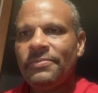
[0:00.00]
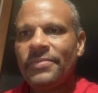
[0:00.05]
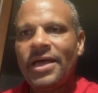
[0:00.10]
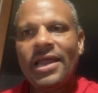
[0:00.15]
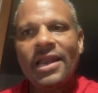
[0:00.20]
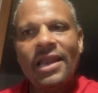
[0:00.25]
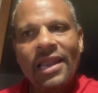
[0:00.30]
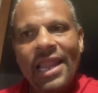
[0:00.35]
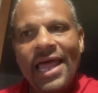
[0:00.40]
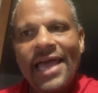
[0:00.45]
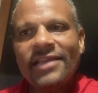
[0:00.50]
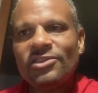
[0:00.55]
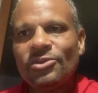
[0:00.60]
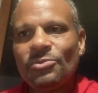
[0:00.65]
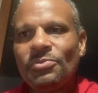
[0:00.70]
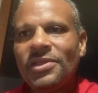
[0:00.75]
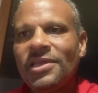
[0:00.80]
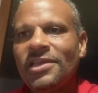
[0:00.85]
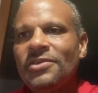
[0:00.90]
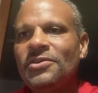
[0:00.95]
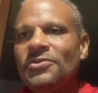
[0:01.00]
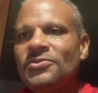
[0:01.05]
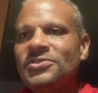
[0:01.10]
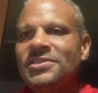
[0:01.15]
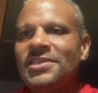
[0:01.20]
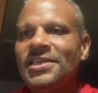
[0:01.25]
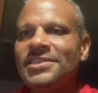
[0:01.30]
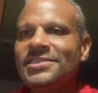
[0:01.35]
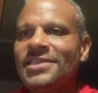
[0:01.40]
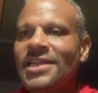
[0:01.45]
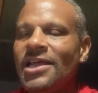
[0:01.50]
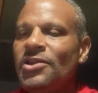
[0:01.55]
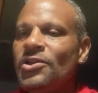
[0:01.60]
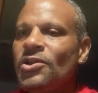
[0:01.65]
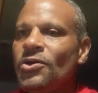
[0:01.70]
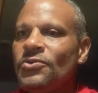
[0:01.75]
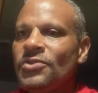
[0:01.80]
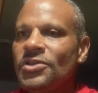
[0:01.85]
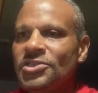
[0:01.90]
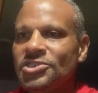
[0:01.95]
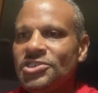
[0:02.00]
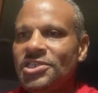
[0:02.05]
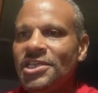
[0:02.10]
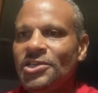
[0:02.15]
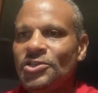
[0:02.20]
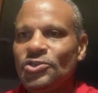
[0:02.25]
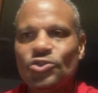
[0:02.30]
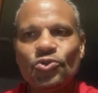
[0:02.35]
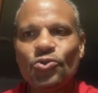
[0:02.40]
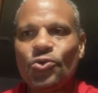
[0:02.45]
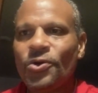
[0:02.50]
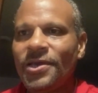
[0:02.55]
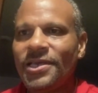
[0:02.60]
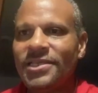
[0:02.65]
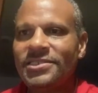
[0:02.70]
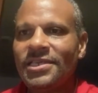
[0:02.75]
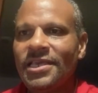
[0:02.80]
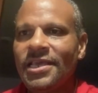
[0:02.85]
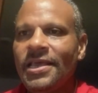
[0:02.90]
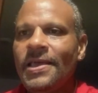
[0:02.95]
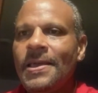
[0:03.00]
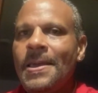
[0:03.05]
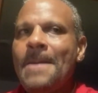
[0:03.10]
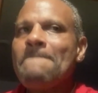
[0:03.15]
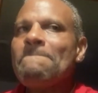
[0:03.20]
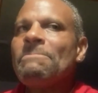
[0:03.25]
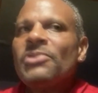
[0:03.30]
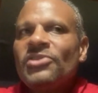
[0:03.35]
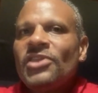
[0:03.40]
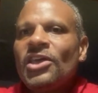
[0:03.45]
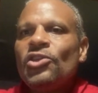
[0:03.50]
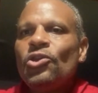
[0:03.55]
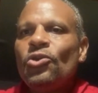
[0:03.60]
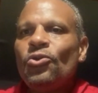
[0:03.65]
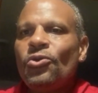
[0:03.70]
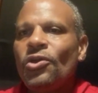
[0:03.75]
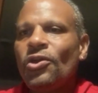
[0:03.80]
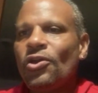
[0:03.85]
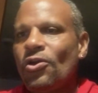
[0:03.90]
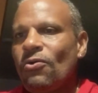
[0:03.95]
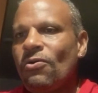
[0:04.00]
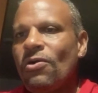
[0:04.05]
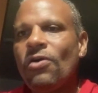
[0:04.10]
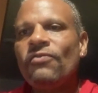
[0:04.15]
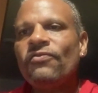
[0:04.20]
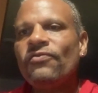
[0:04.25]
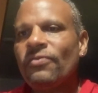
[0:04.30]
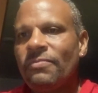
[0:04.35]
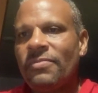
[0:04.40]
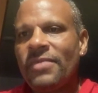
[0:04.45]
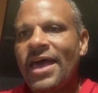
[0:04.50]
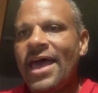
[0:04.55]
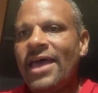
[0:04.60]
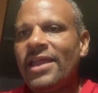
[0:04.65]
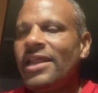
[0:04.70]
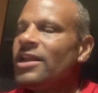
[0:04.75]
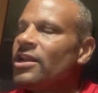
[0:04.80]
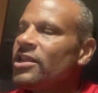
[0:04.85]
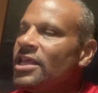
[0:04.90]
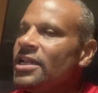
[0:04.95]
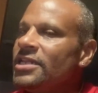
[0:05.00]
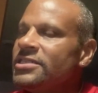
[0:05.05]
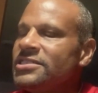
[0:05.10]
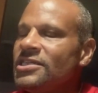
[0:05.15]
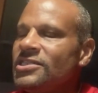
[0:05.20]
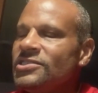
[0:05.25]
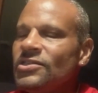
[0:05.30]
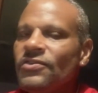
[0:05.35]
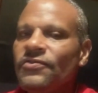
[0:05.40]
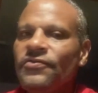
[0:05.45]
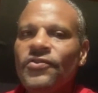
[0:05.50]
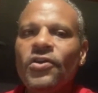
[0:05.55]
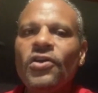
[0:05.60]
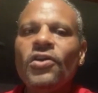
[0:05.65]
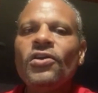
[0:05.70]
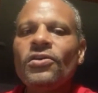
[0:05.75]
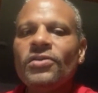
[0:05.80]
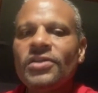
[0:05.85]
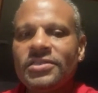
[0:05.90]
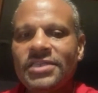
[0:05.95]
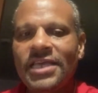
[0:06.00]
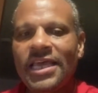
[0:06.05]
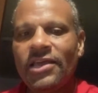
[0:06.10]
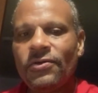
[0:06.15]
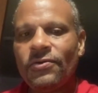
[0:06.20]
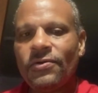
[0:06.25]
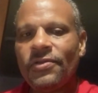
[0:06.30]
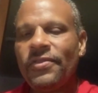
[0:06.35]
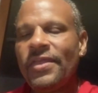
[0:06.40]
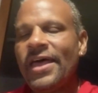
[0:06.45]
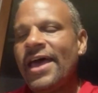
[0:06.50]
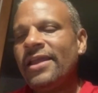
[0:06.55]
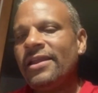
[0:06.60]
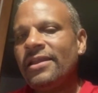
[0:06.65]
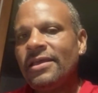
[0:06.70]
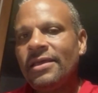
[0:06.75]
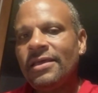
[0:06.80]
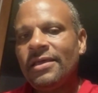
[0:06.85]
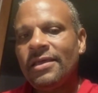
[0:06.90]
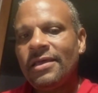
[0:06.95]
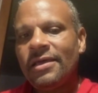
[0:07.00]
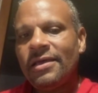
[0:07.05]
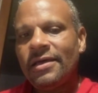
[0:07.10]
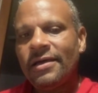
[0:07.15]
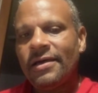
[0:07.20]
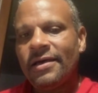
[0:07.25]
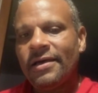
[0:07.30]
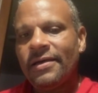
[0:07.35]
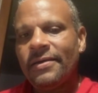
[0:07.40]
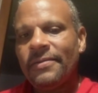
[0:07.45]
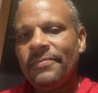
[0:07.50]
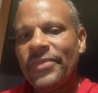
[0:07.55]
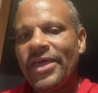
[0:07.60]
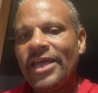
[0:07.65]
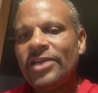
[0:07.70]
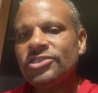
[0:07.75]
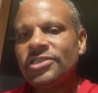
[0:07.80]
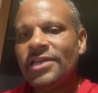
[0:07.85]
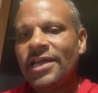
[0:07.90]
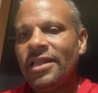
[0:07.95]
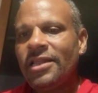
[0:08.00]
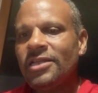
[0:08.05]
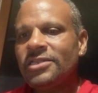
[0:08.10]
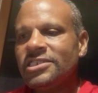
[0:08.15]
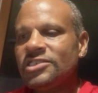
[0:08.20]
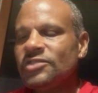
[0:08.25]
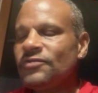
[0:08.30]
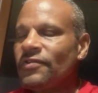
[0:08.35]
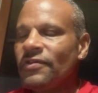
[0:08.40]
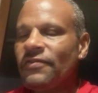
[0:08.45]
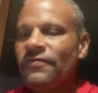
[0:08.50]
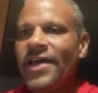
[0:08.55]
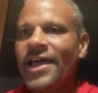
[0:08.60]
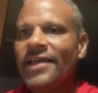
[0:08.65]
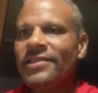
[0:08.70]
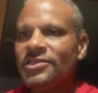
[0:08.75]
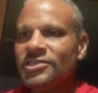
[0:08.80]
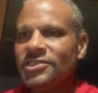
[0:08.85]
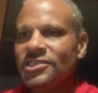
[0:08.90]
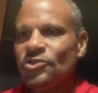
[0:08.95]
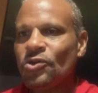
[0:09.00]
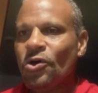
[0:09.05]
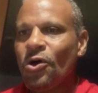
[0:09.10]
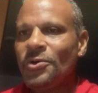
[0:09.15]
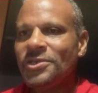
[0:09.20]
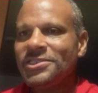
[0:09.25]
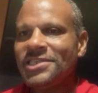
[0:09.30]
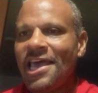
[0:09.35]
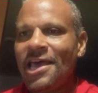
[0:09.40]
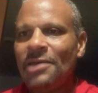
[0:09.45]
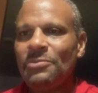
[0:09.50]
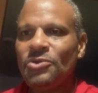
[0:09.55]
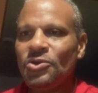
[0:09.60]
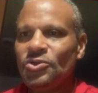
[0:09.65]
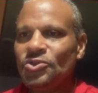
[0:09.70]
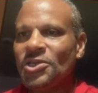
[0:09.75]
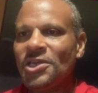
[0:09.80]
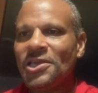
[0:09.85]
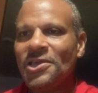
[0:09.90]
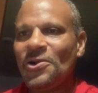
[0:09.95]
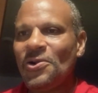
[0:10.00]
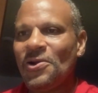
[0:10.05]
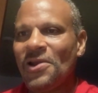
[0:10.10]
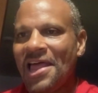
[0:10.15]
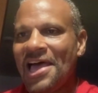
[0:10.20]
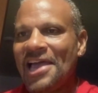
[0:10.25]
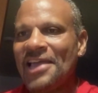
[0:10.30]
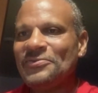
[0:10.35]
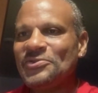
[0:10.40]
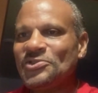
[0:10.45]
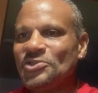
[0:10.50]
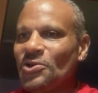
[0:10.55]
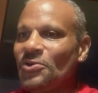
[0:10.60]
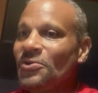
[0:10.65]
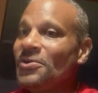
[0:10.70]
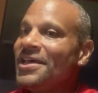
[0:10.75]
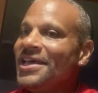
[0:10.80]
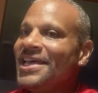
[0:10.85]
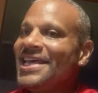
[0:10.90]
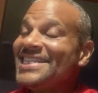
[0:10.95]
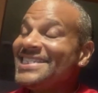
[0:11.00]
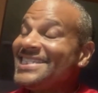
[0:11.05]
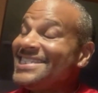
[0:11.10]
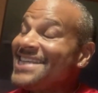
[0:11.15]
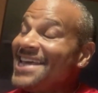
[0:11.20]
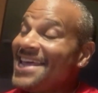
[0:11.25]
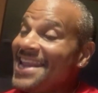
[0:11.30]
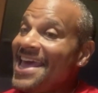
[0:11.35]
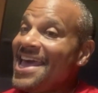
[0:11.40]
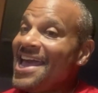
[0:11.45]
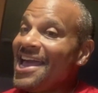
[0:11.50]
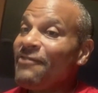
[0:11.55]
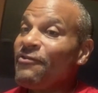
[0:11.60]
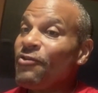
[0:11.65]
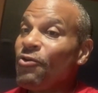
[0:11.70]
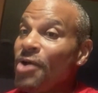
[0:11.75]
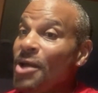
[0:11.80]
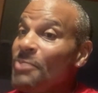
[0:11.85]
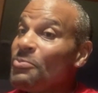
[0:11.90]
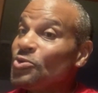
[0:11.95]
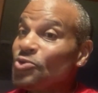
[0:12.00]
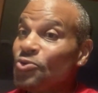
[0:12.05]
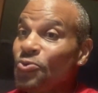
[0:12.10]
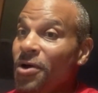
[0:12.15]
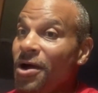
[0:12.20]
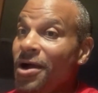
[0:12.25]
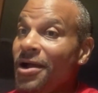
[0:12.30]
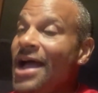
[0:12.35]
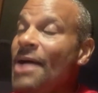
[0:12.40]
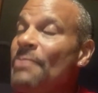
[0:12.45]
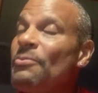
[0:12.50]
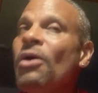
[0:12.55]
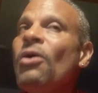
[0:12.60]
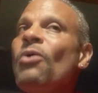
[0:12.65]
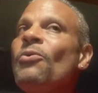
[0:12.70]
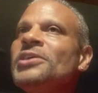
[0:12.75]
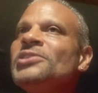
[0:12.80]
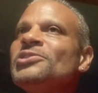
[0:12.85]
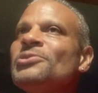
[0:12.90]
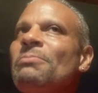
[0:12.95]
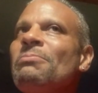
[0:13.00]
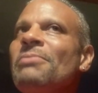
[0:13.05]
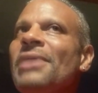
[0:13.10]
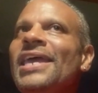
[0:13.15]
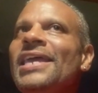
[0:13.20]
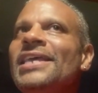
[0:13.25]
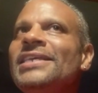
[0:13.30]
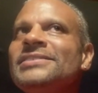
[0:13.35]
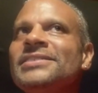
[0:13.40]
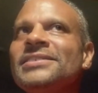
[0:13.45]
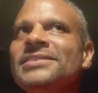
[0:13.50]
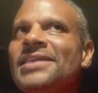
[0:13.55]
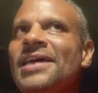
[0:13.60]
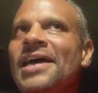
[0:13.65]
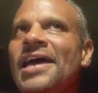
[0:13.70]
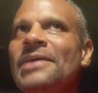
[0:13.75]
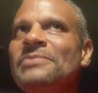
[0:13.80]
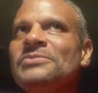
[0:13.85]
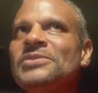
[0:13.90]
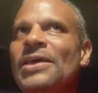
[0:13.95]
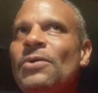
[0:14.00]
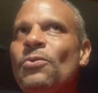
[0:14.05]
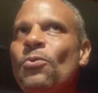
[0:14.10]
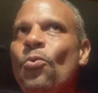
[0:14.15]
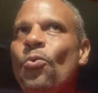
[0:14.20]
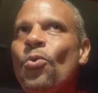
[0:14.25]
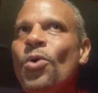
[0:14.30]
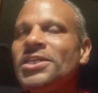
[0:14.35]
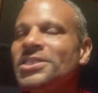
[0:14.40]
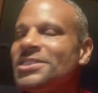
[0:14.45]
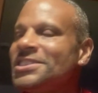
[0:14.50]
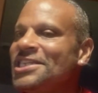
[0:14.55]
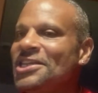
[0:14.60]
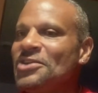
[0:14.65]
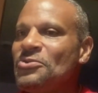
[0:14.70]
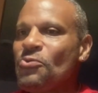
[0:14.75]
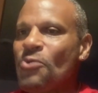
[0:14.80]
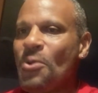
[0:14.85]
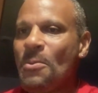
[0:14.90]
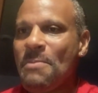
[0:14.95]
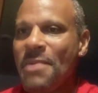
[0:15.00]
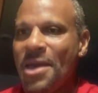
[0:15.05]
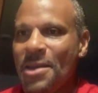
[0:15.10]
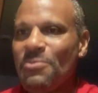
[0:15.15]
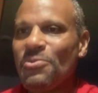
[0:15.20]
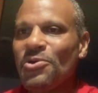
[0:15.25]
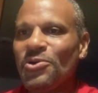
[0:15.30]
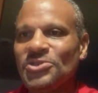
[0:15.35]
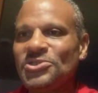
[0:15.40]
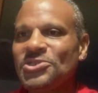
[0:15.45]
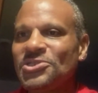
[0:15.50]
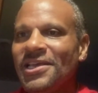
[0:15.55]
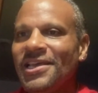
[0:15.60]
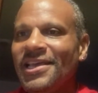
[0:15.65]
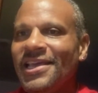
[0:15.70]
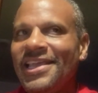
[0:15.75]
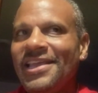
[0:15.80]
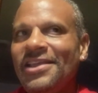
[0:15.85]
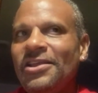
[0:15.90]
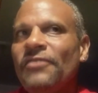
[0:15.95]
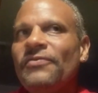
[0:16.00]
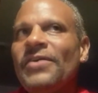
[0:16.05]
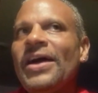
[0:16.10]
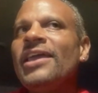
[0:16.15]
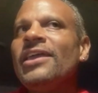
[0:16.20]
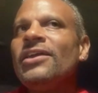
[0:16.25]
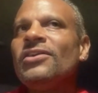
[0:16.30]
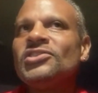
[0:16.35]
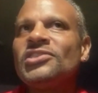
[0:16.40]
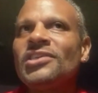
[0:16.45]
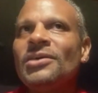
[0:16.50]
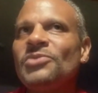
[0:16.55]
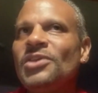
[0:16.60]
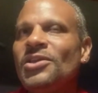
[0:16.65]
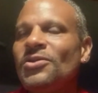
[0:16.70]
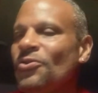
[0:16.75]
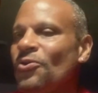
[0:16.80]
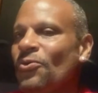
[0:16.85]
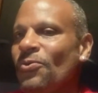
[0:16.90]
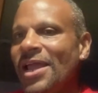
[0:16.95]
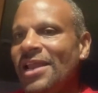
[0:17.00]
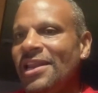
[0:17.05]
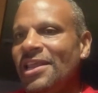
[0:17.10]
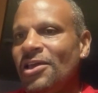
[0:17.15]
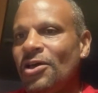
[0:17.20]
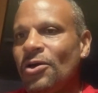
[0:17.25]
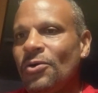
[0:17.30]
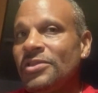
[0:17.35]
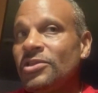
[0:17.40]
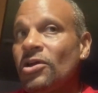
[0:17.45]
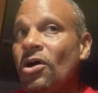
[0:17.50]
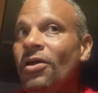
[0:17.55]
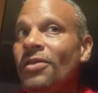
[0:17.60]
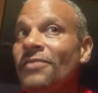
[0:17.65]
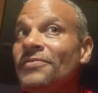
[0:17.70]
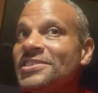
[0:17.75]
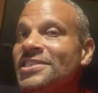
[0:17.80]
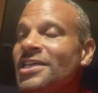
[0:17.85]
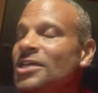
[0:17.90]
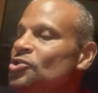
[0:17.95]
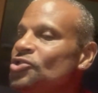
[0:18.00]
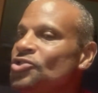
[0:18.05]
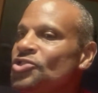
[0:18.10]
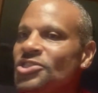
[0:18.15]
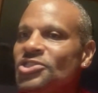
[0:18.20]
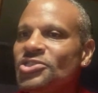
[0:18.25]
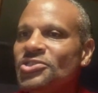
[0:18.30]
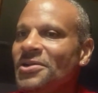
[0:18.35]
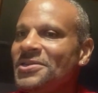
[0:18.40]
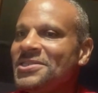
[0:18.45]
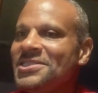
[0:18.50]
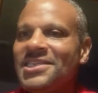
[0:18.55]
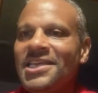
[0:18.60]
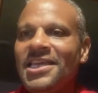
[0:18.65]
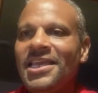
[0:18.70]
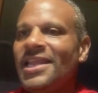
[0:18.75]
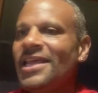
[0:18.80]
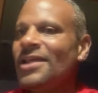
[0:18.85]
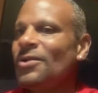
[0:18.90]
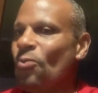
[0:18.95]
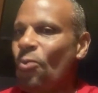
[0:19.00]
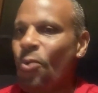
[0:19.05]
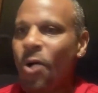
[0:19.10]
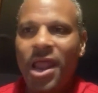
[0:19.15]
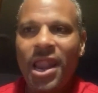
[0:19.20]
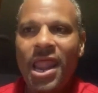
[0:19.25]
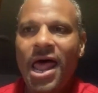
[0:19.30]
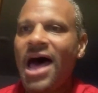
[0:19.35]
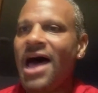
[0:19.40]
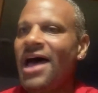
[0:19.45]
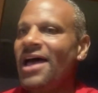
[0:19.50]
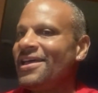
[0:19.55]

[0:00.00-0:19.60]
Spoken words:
I like to play those things that I know that she enjoys, but then you can grow from that. And it's easier for her to take on that challenge, just for the fact that she's always had music in her life. So she's got a heck of a repertoire. I'm always amazed at times at what she remembers. If I hear something on the radio and all of a sudden she starts singing it, voila.